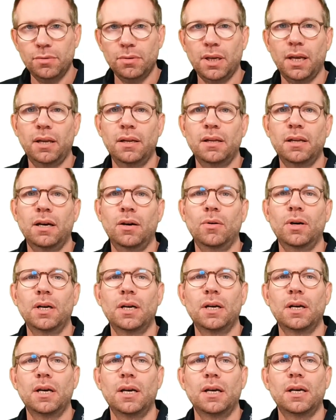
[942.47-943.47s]
can now
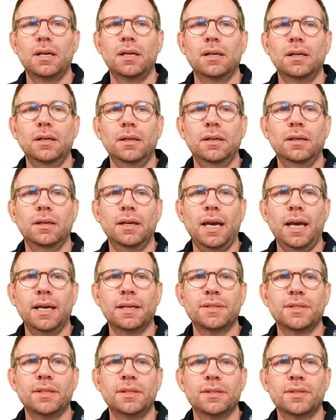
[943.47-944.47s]

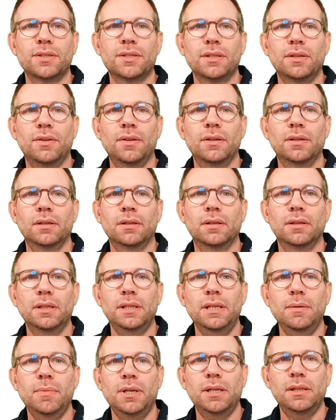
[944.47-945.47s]
access the
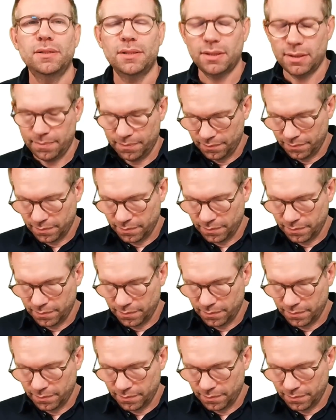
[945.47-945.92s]
emails.